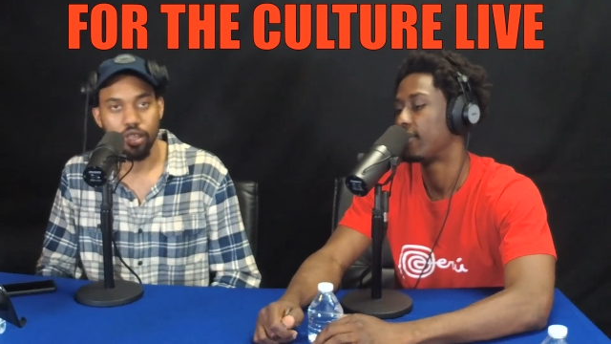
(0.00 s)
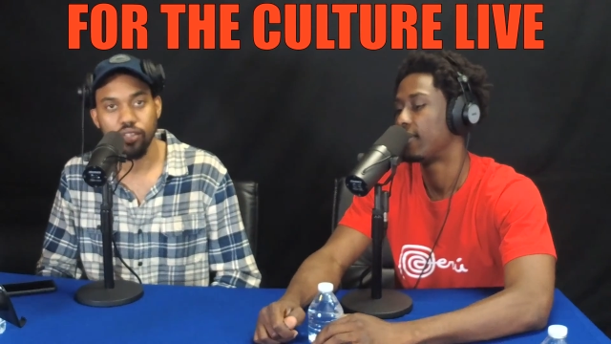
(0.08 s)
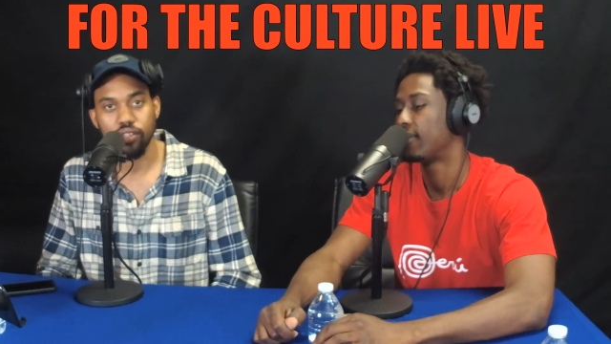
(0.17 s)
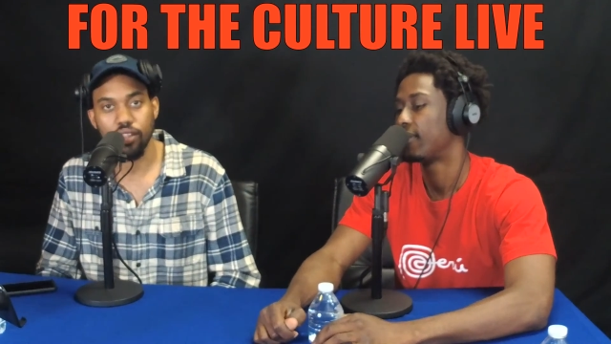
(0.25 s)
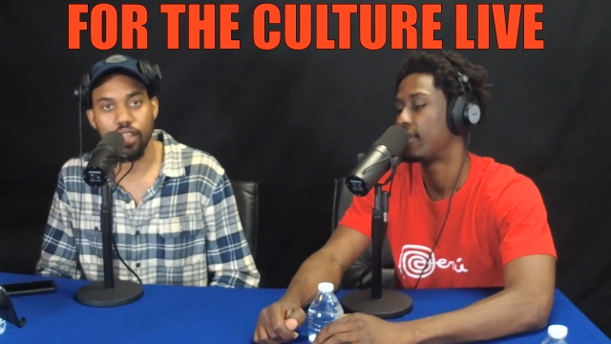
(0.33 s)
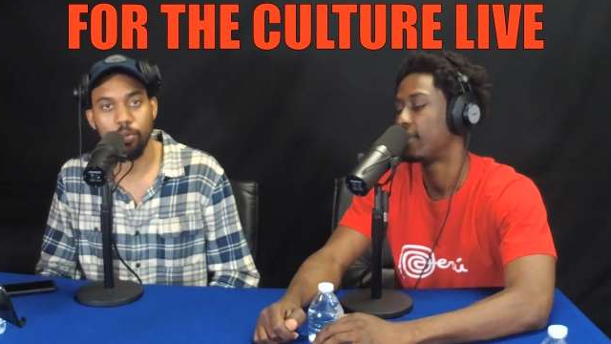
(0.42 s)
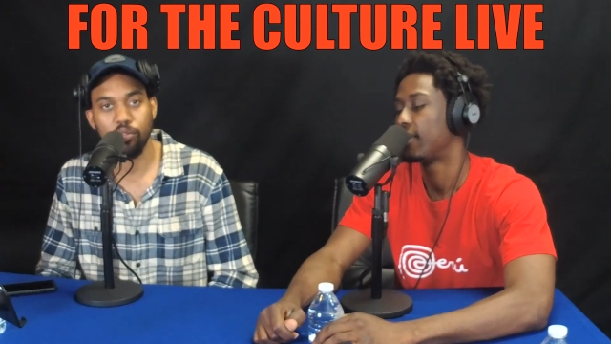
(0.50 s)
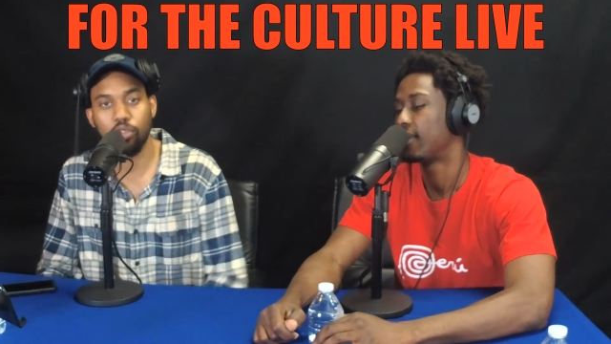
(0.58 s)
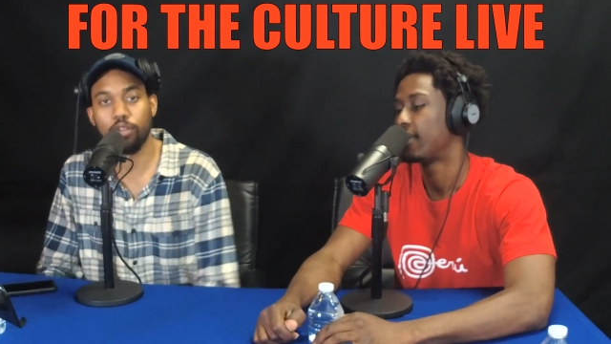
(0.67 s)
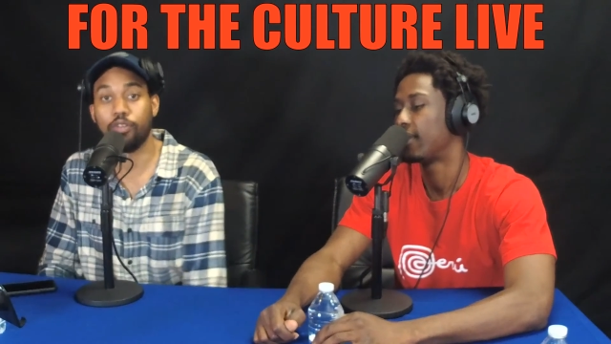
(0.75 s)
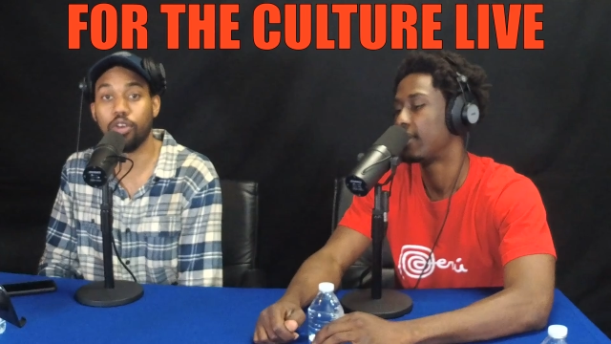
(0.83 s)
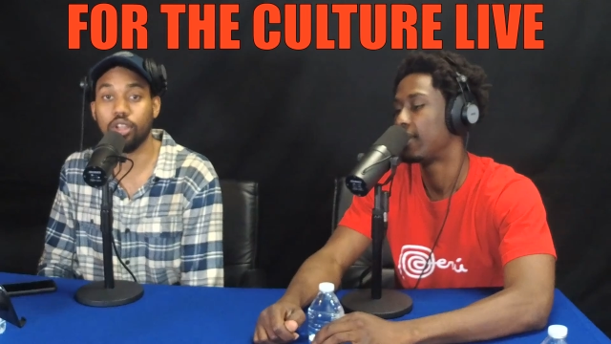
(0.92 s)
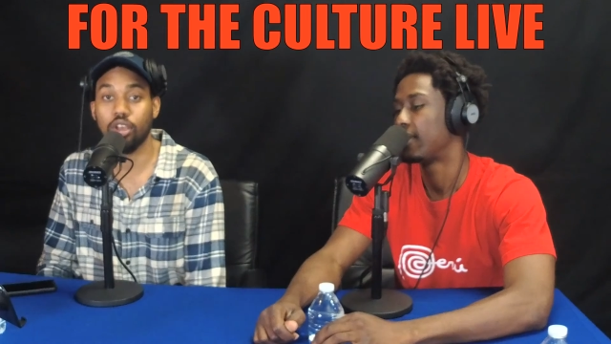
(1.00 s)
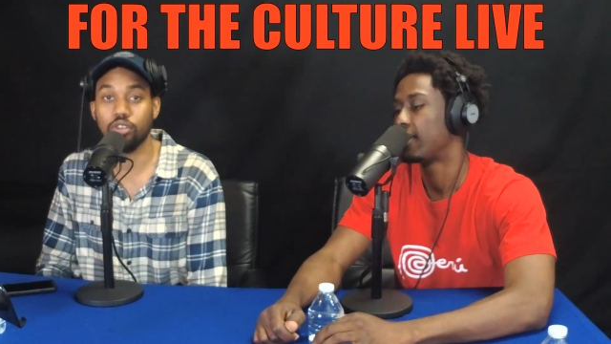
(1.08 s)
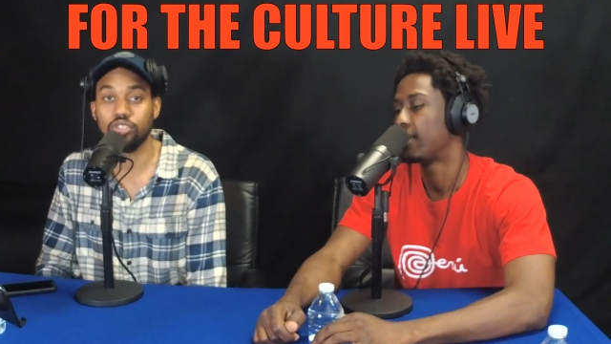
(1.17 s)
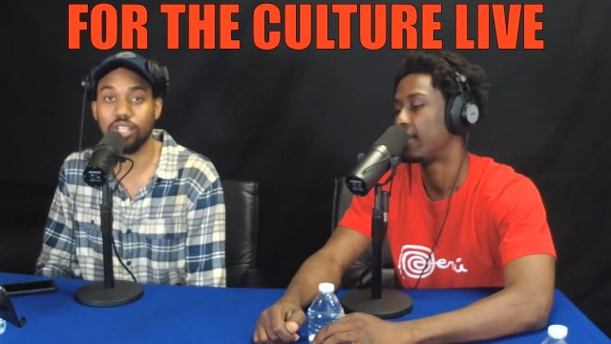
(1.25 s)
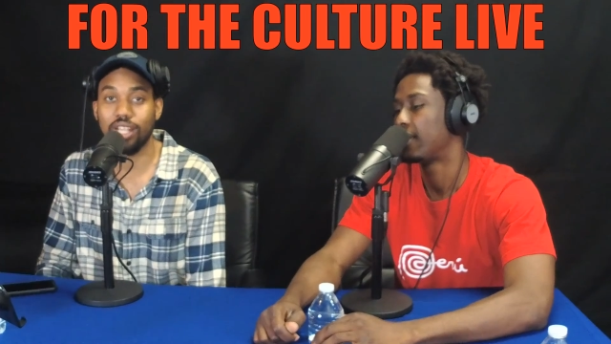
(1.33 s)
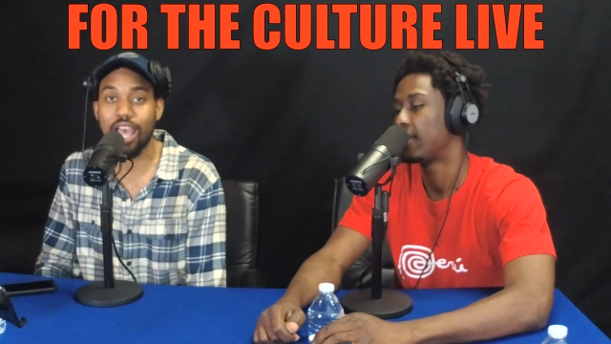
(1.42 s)
Speaker 1: This is another episode of For the
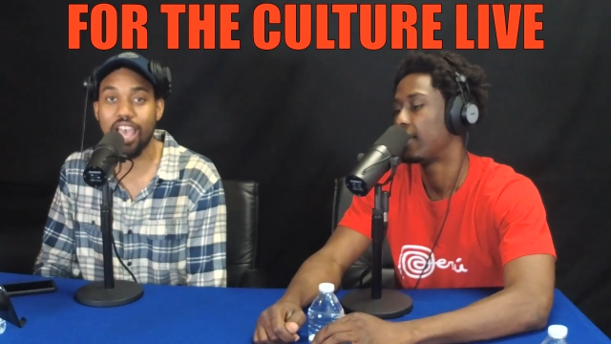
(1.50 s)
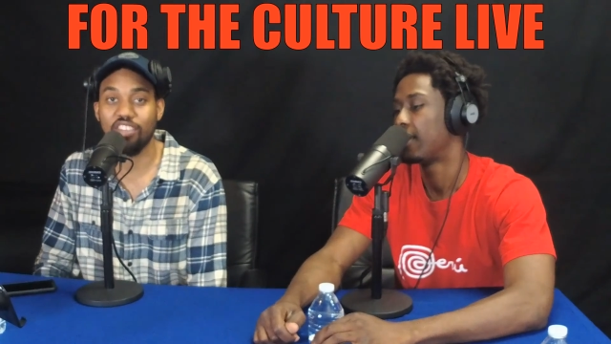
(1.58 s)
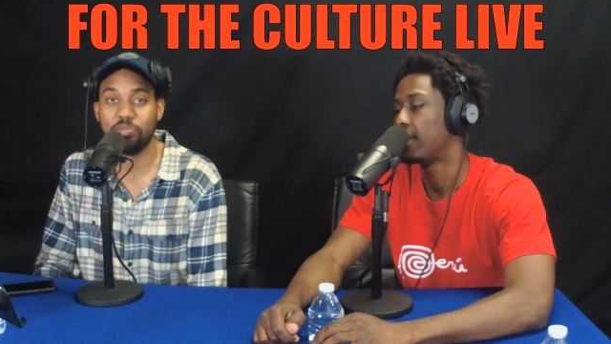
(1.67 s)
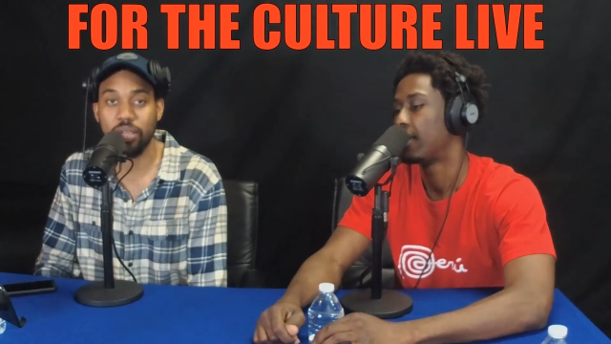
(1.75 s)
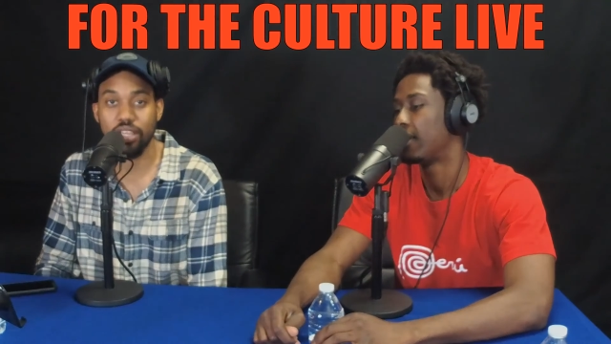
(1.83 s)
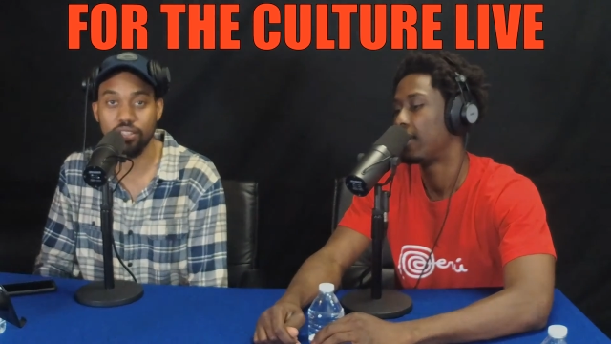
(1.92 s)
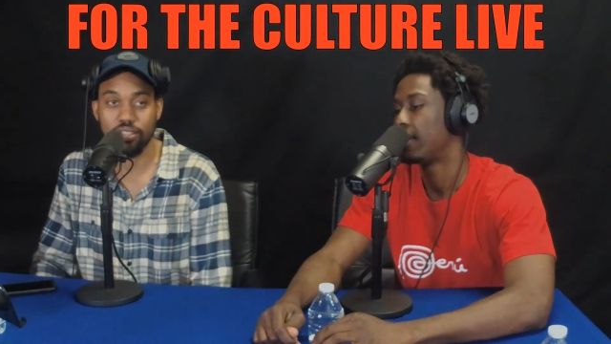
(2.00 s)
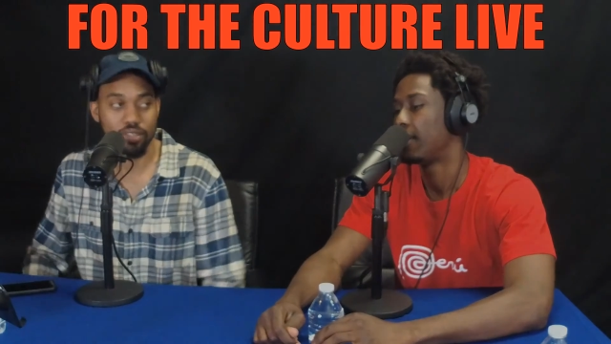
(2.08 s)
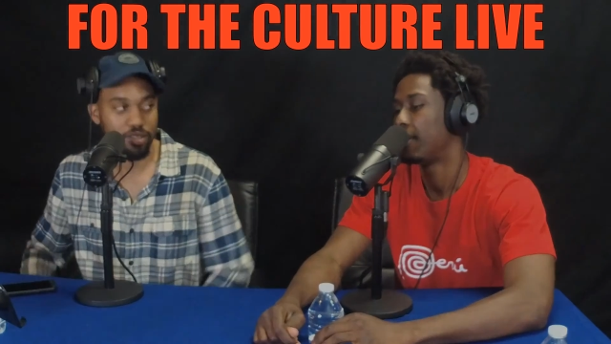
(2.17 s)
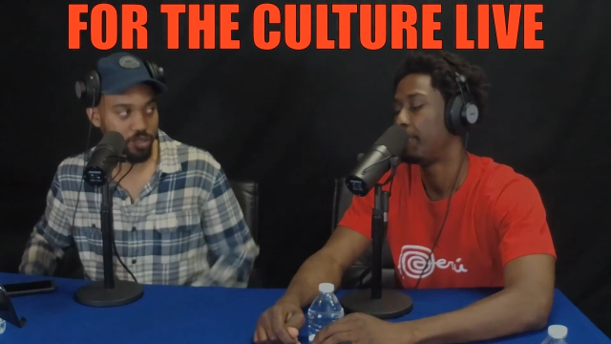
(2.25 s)
Culture Live. Peace.